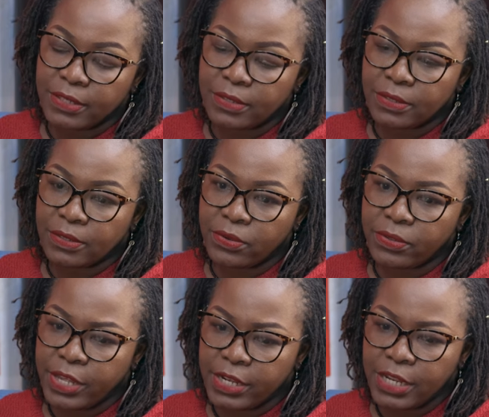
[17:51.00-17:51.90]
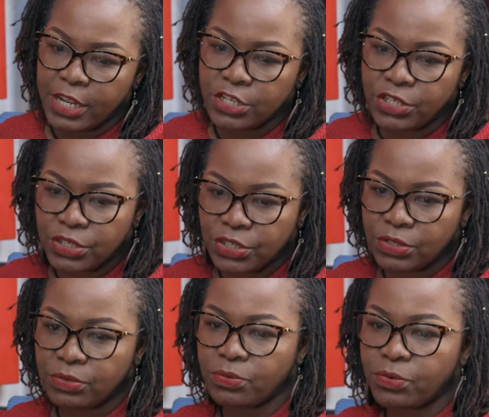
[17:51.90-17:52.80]
So that age
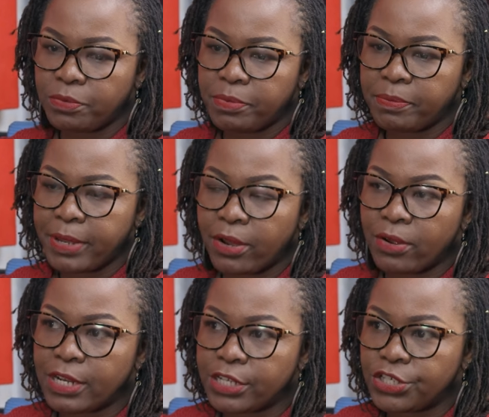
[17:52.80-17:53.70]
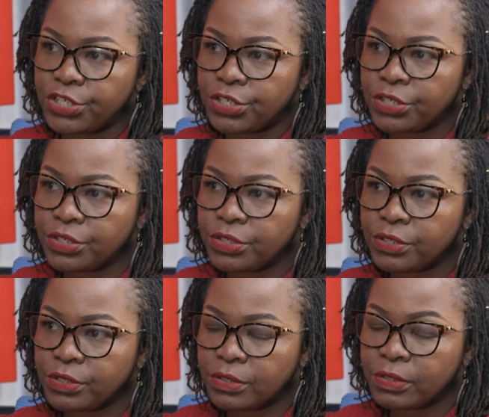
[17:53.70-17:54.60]
would be my college
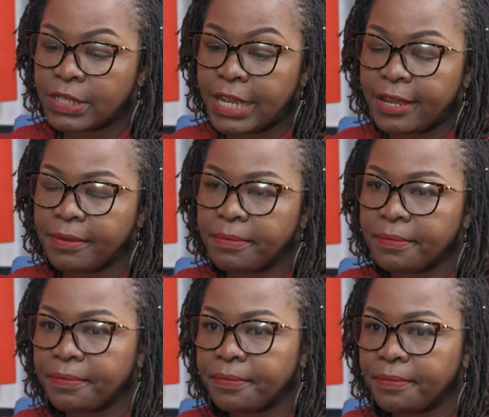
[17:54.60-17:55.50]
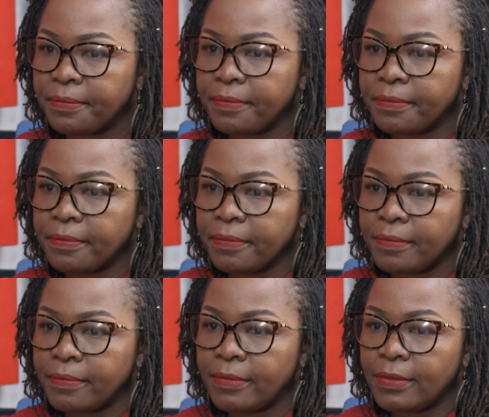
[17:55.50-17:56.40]
mm. time.
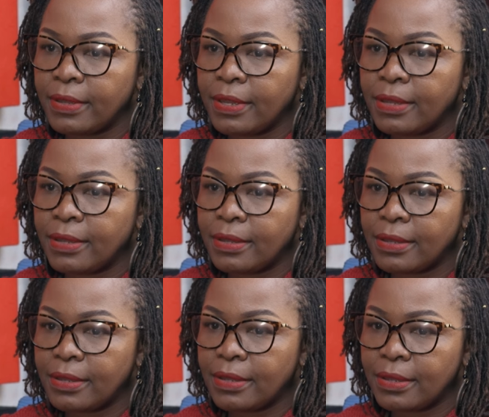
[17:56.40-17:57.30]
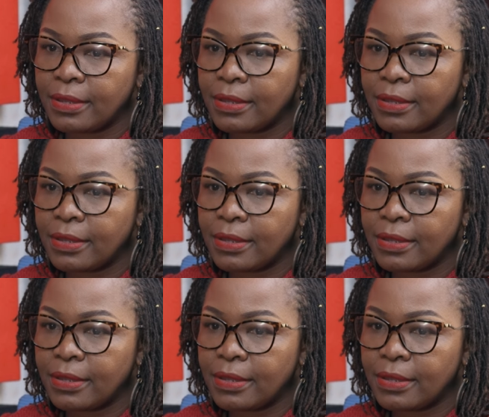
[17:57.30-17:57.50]
Uh,